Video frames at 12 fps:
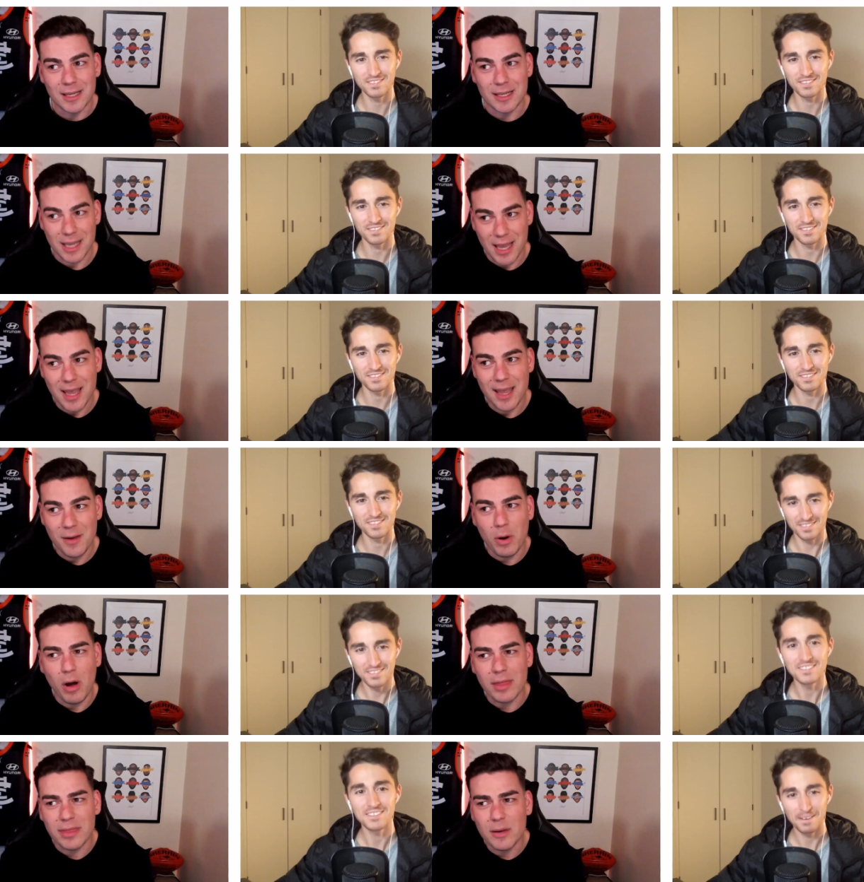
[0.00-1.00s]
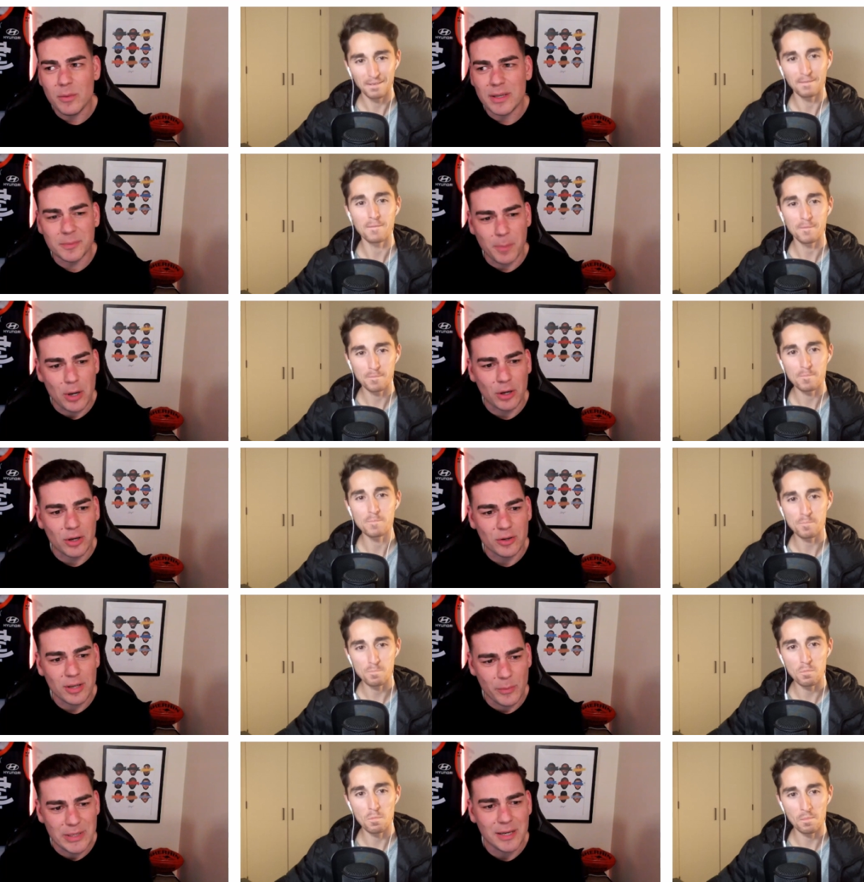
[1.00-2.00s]
Speaker 1: Yeah. Well, I think we spoke...
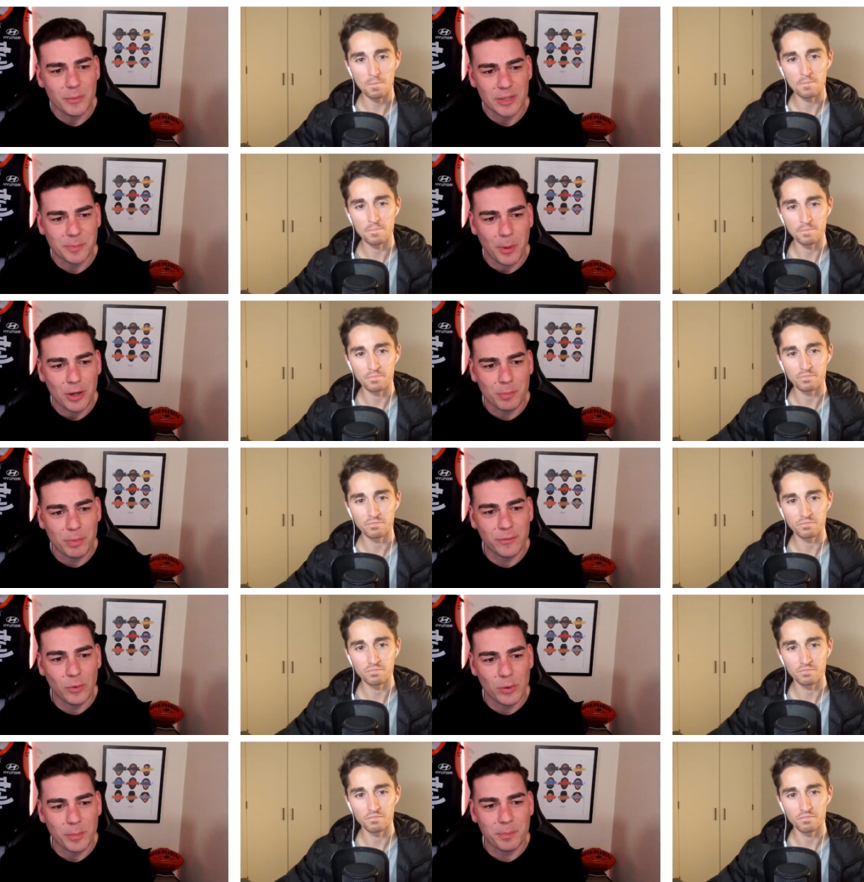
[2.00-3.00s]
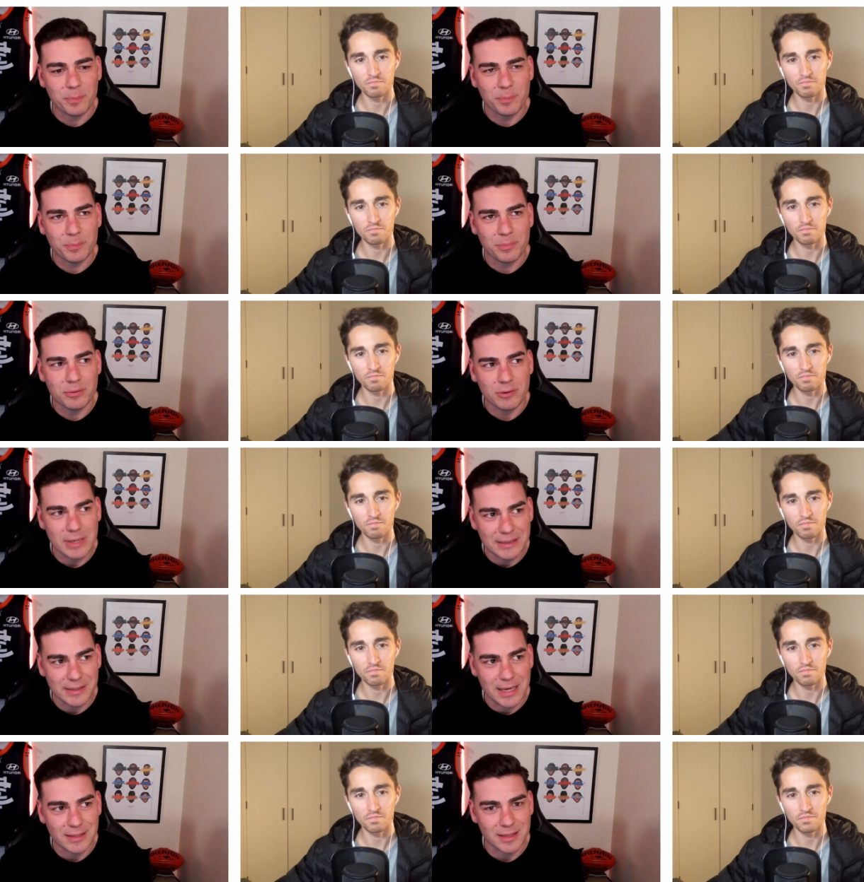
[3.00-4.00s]
Yeah, we did. We spoke before the
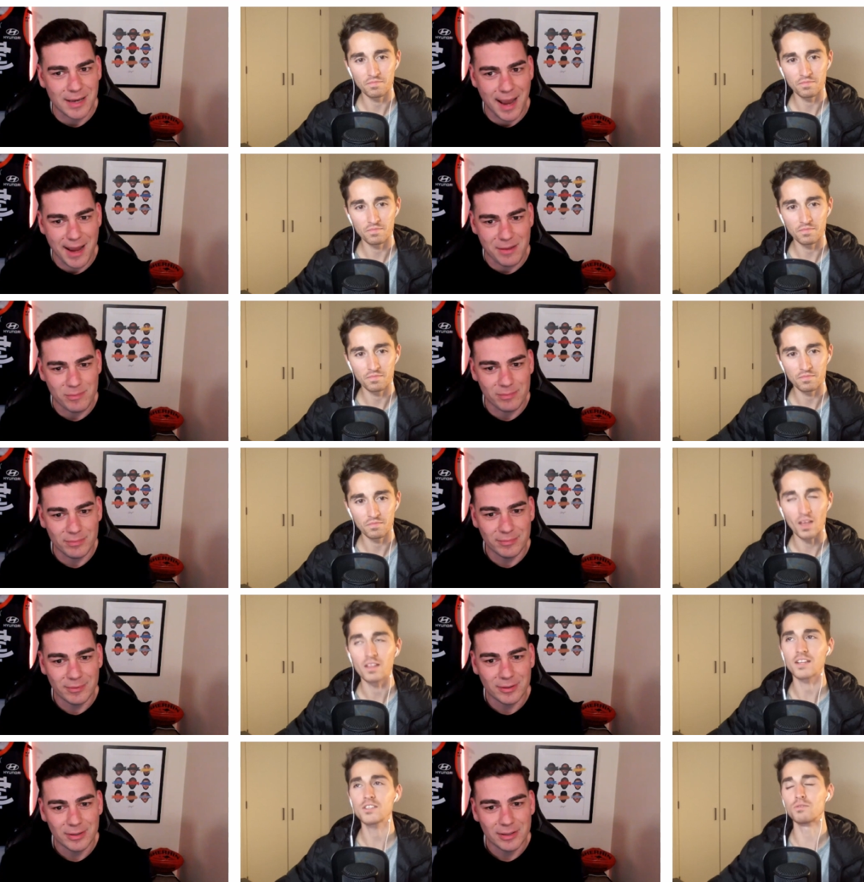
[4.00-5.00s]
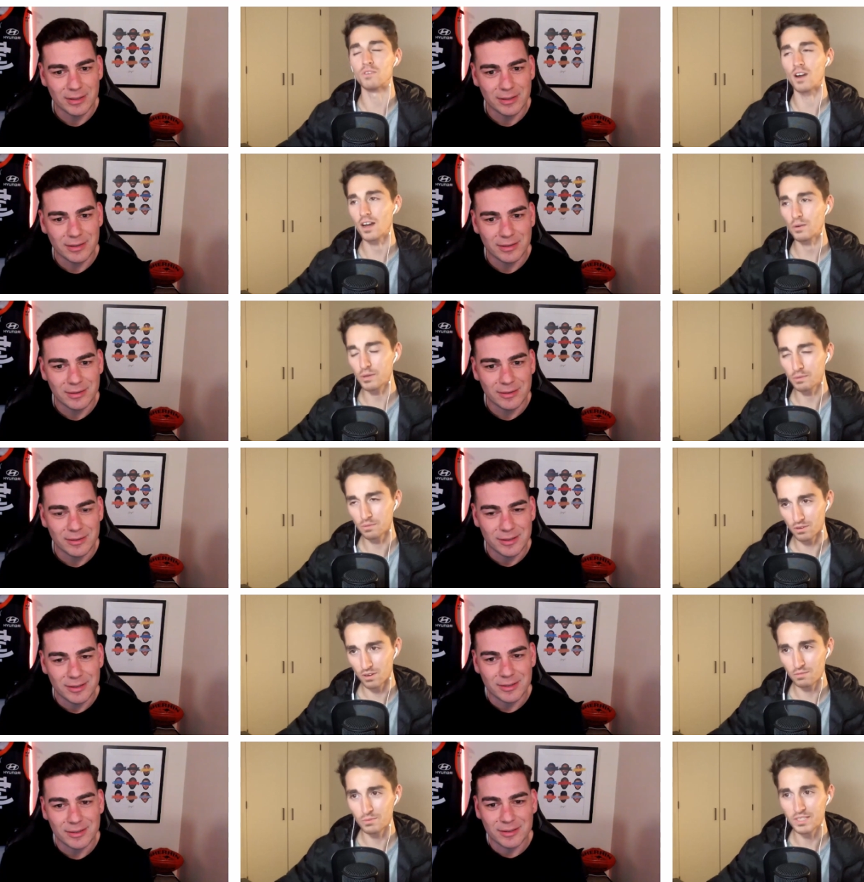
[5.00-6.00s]
preseason game.
Speaker 2: That's right. We were
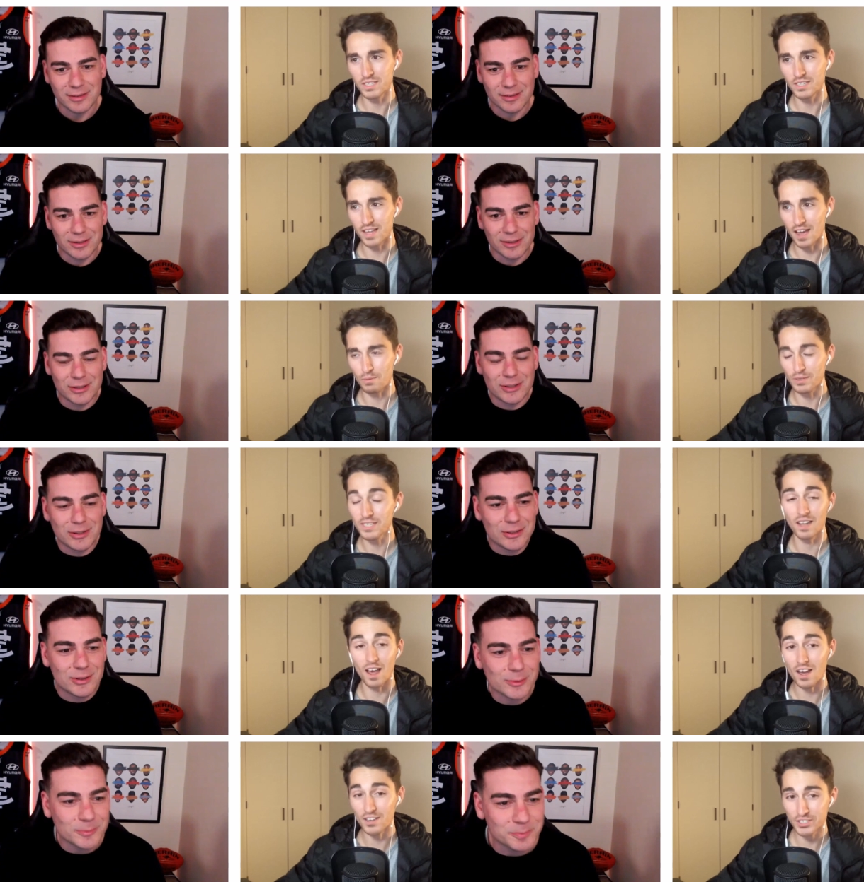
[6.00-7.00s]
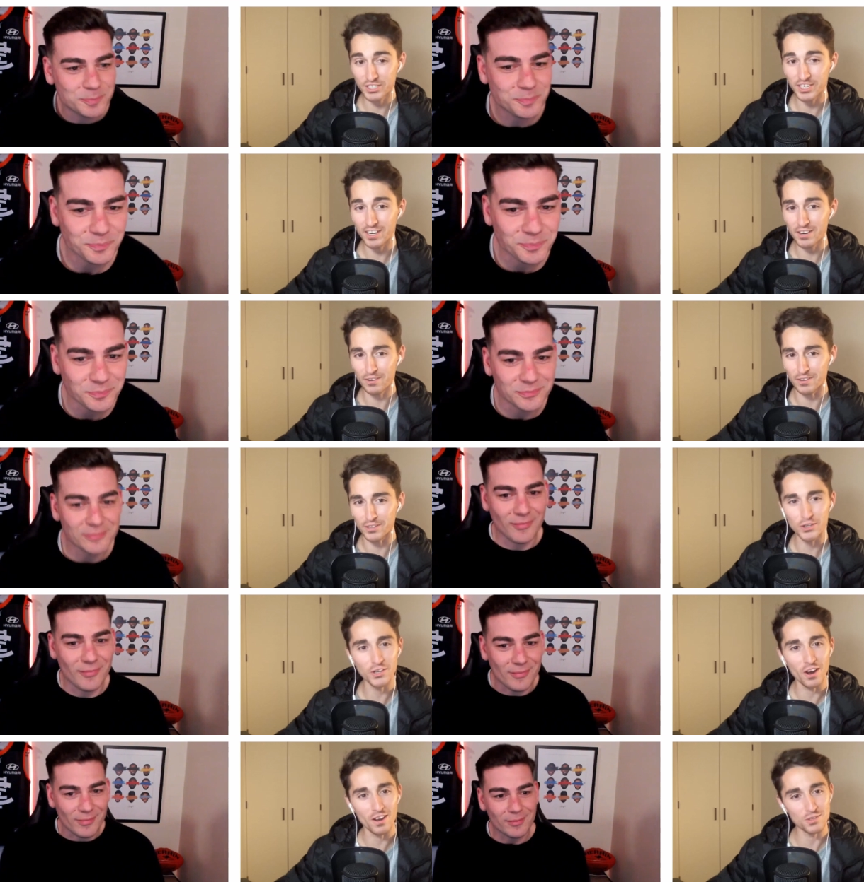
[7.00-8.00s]
on. We did that. We did last year, and
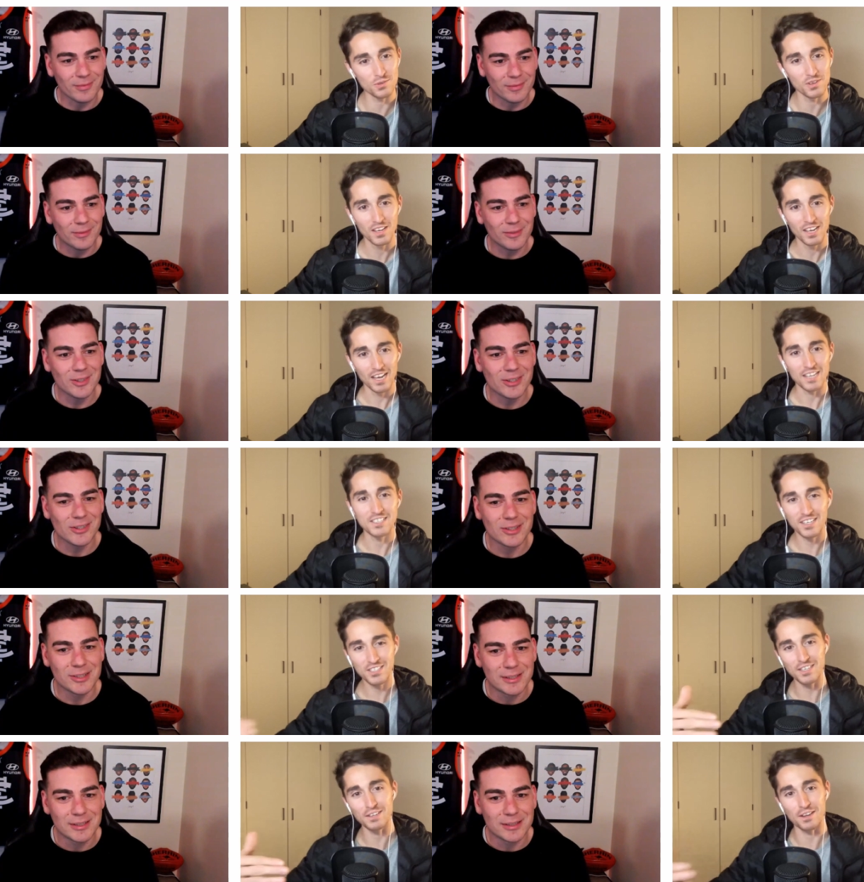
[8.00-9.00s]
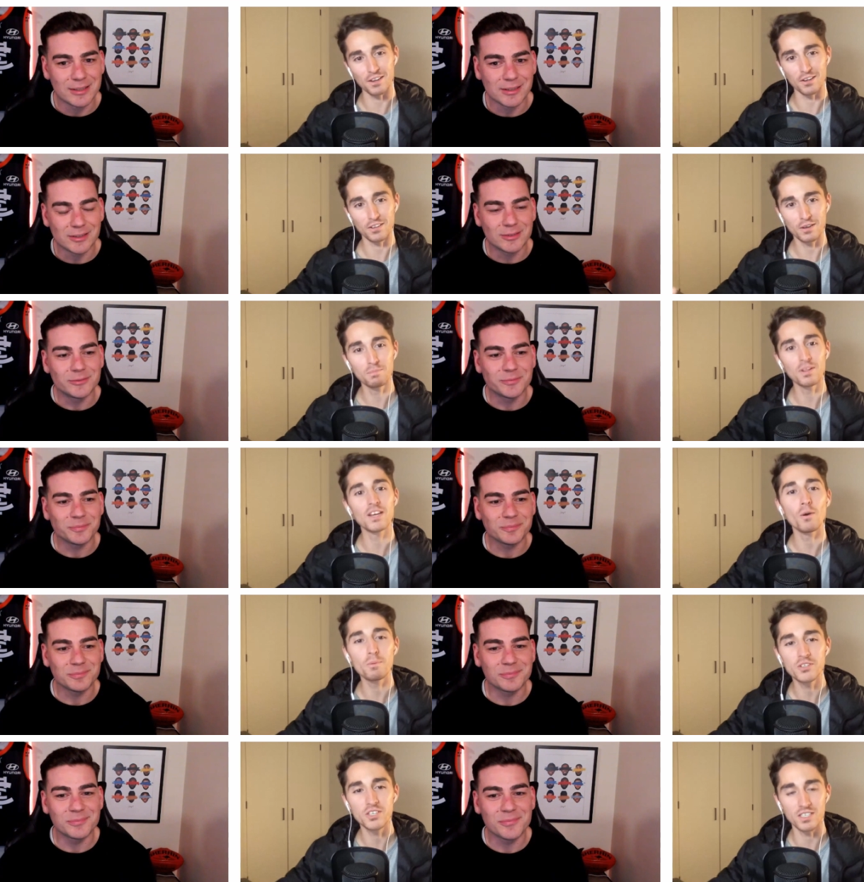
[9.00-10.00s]
you guys, it's actually complete
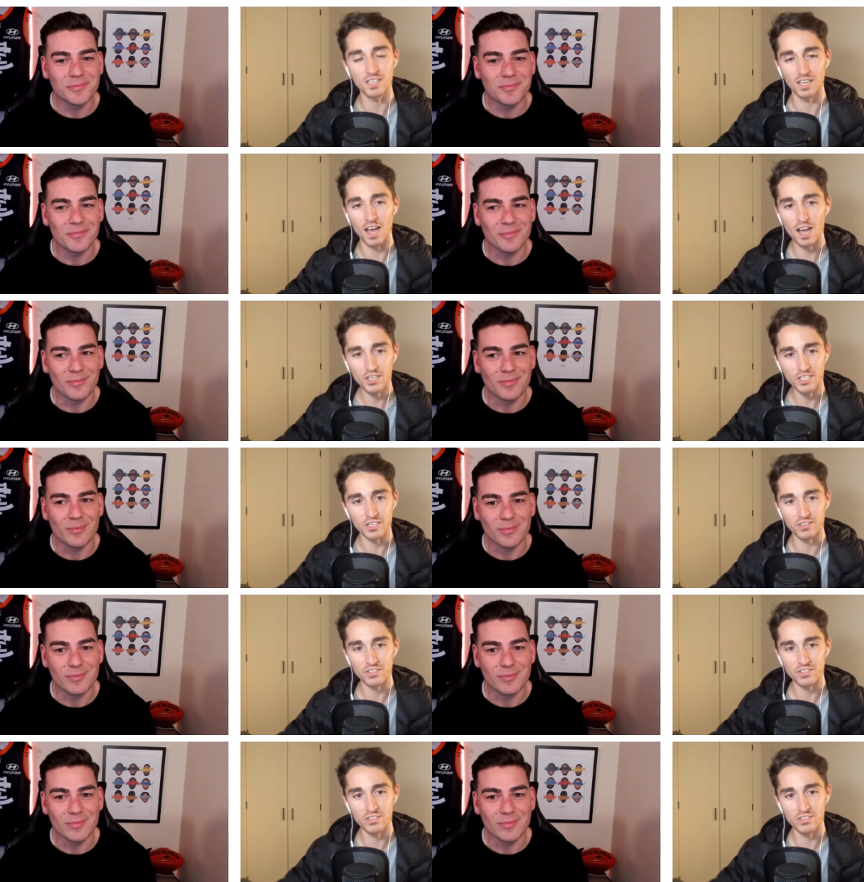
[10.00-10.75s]
opposite to last year,